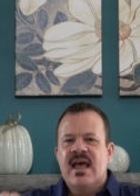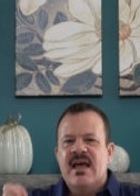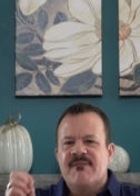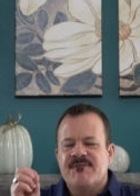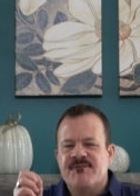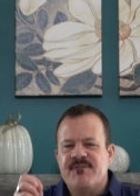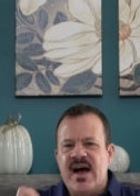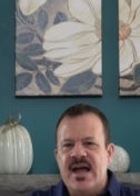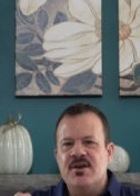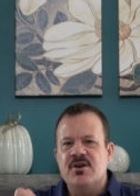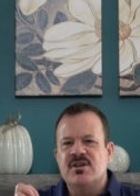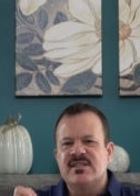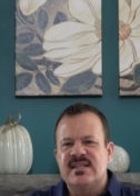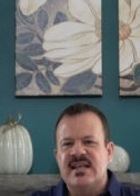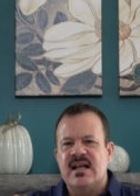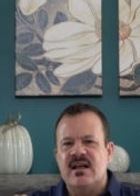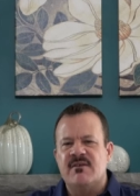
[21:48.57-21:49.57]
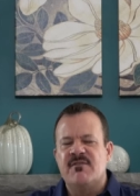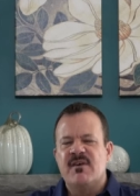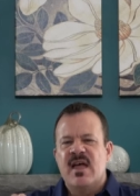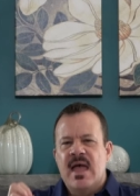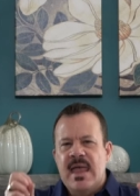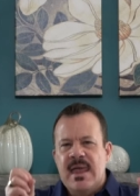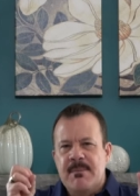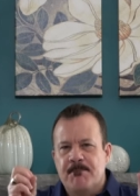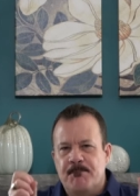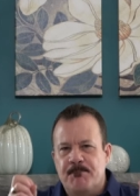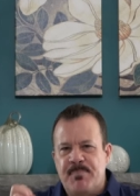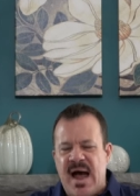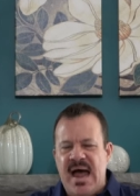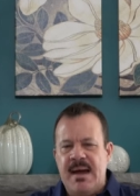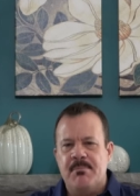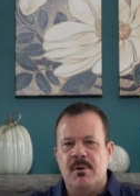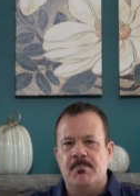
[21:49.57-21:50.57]
and find yourself a
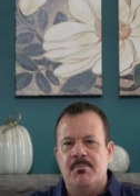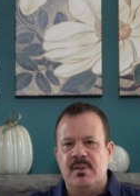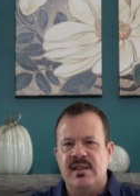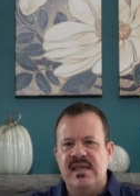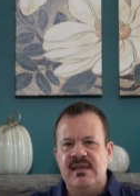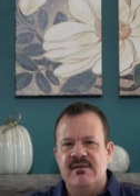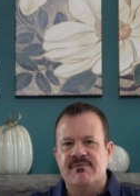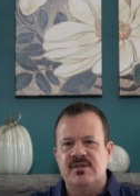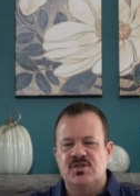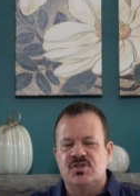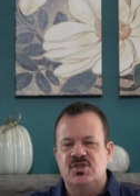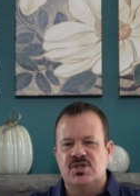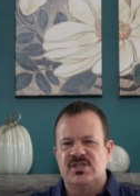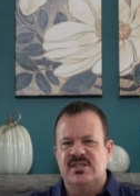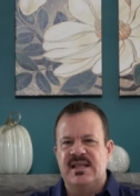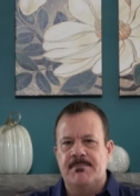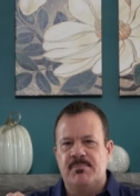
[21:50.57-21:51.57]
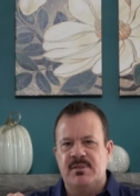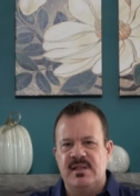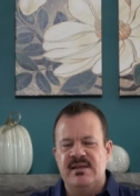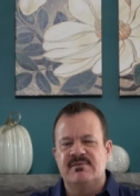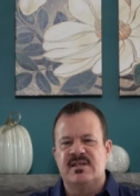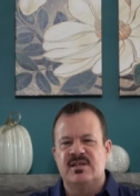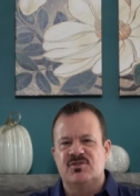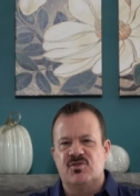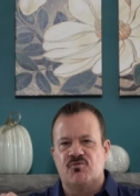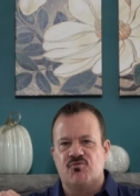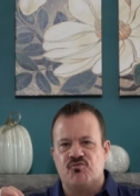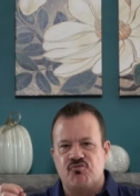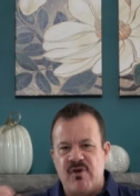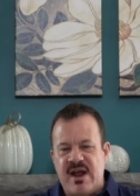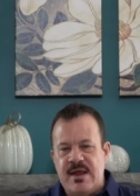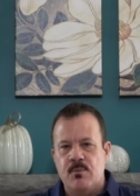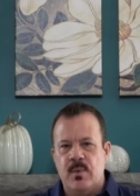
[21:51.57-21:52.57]
Bible believing church that believes there's a
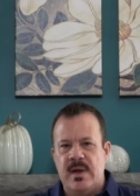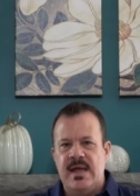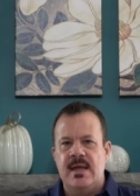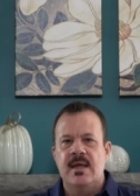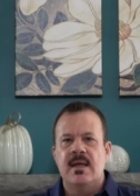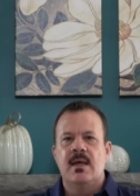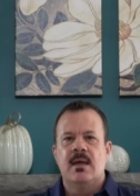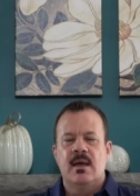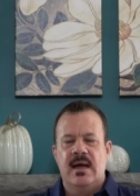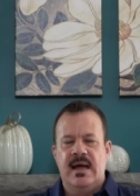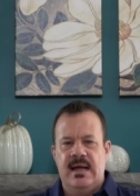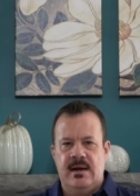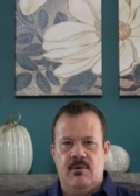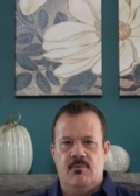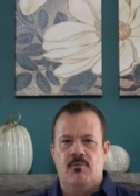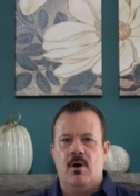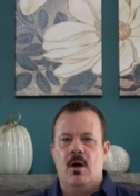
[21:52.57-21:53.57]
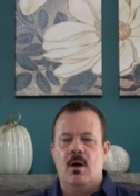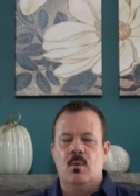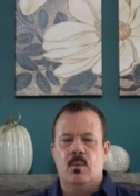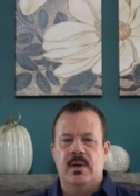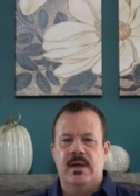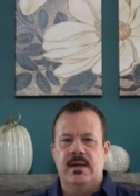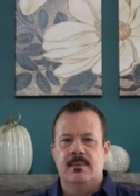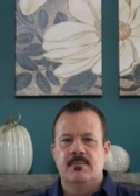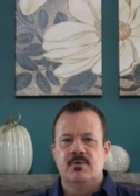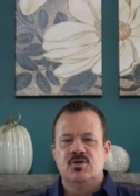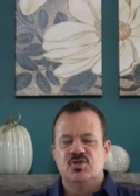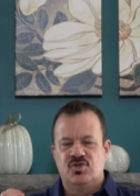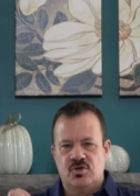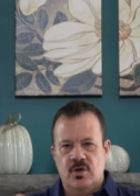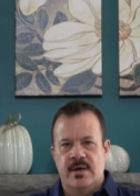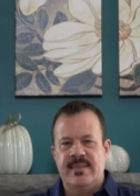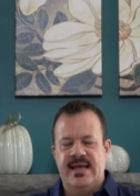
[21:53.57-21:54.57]
right way and a wrong way.
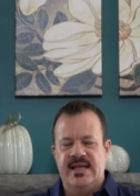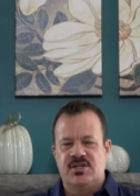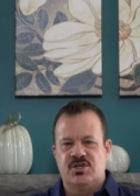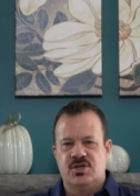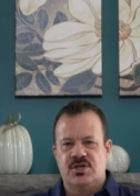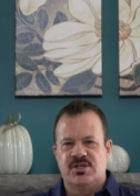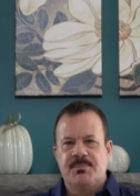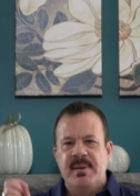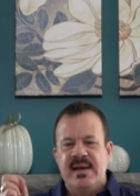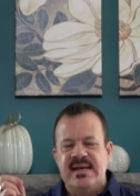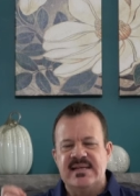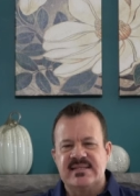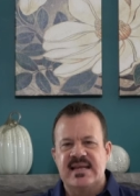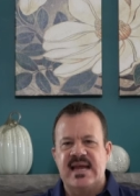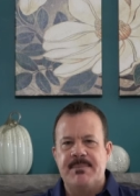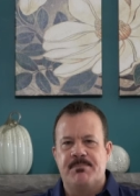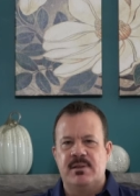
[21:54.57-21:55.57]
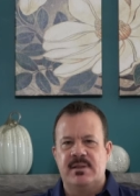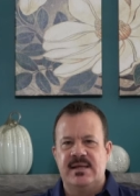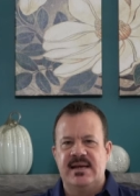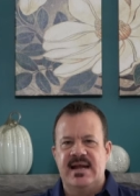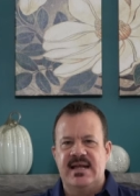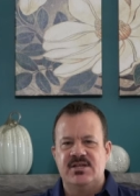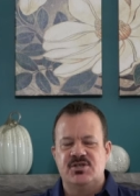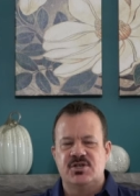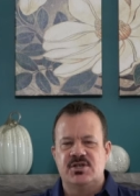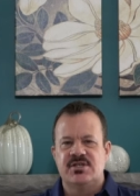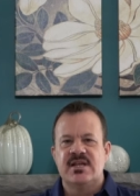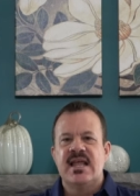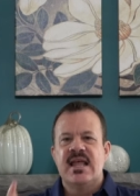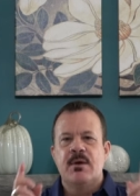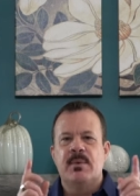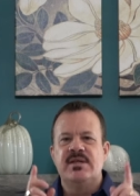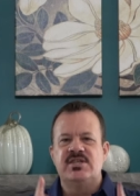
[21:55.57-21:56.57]
Join that church. Be discipled in that church.
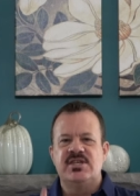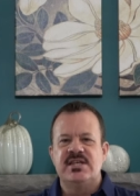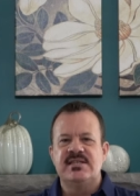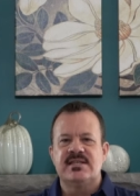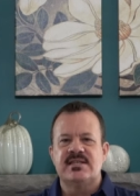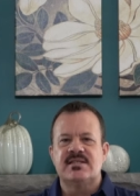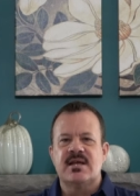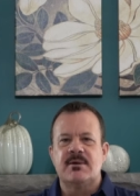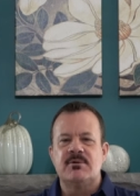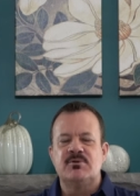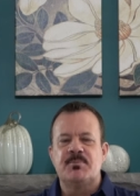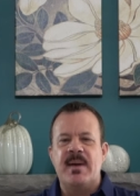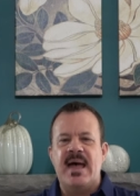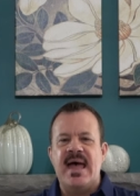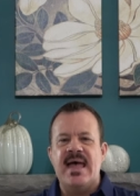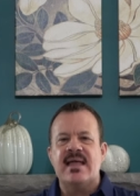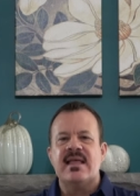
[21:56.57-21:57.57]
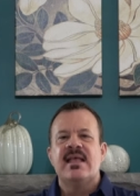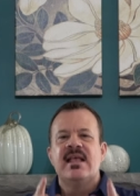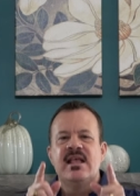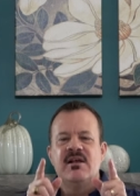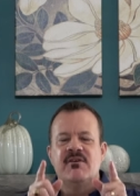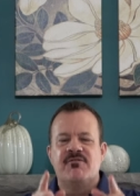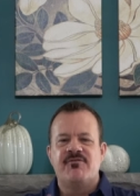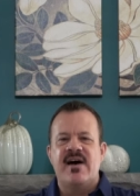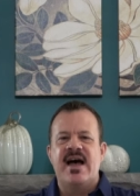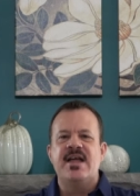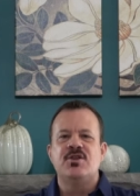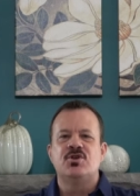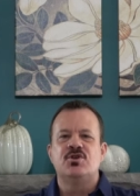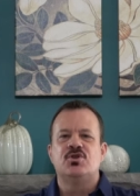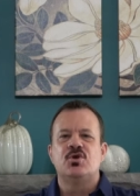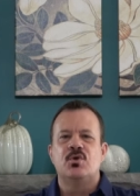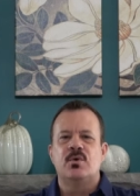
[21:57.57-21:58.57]
When Jesus comes back, he'll find
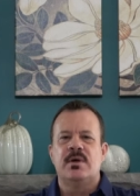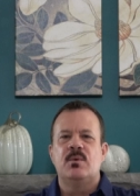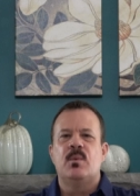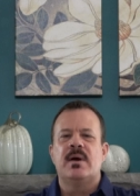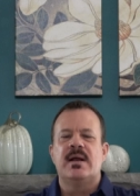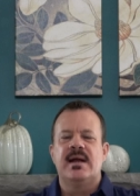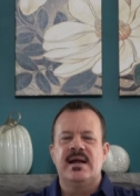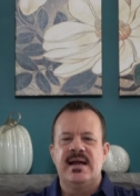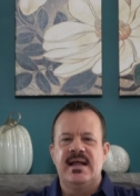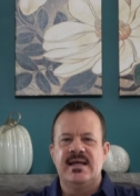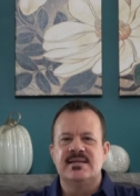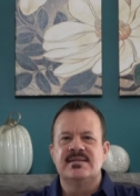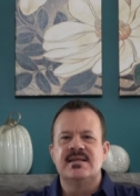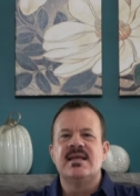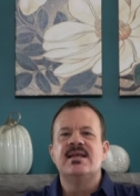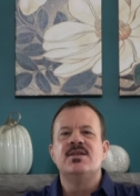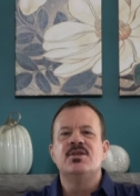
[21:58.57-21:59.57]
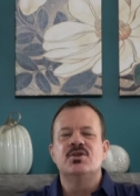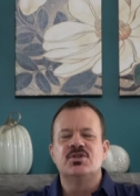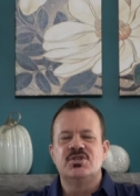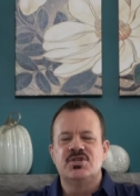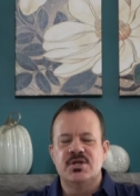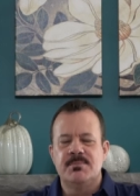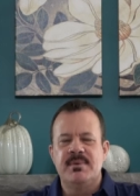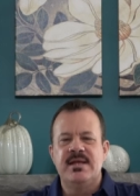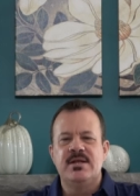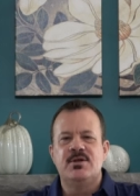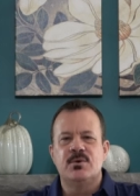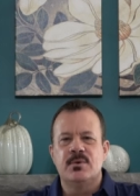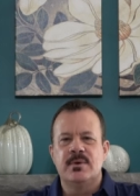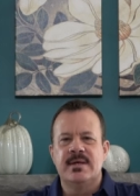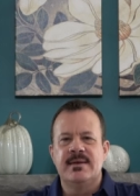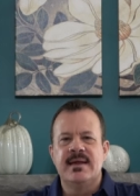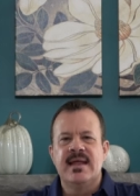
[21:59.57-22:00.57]
you doing what it is you should be
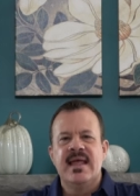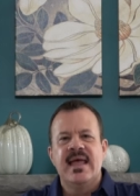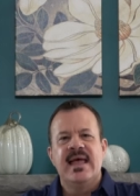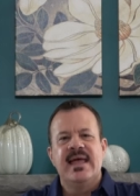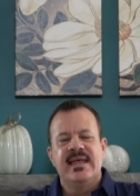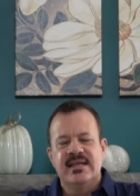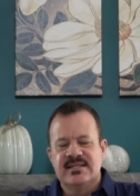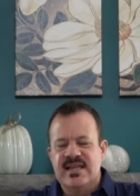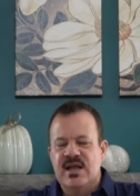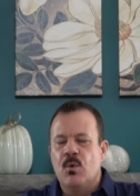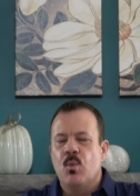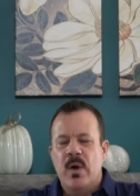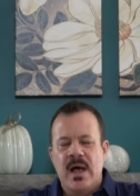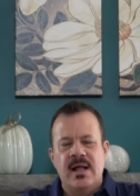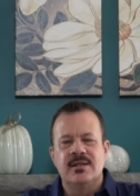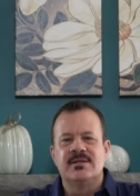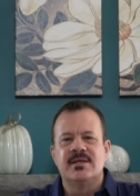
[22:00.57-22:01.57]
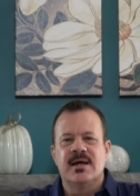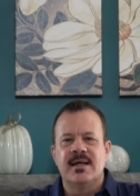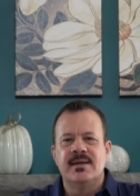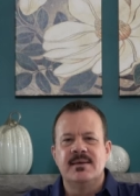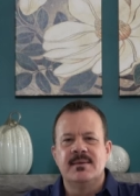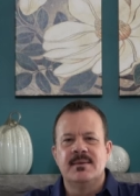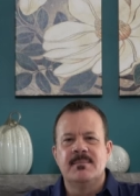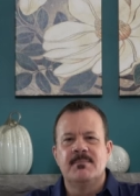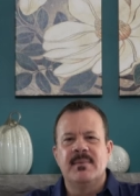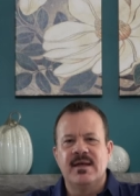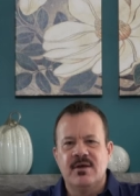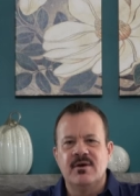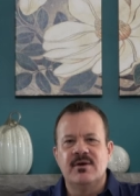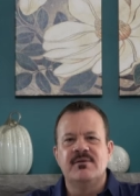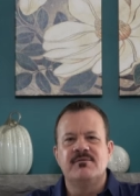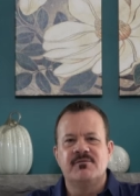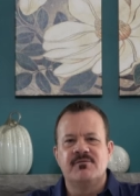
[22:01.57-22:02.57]
doing. He'll say, well done, my
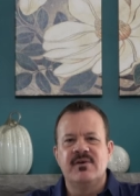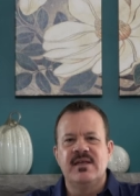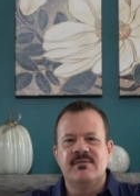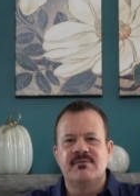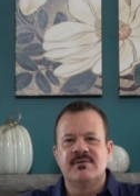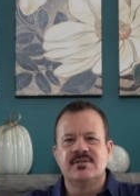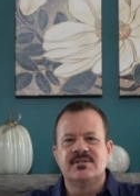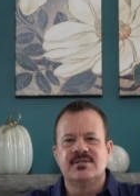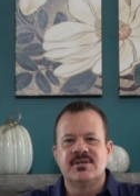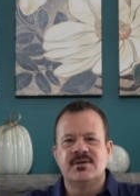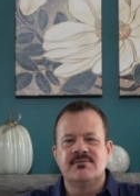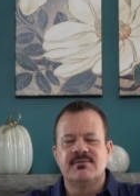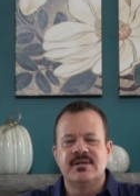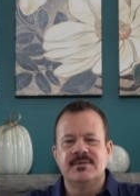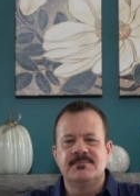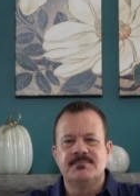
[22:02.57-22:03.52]
good and faithful servant.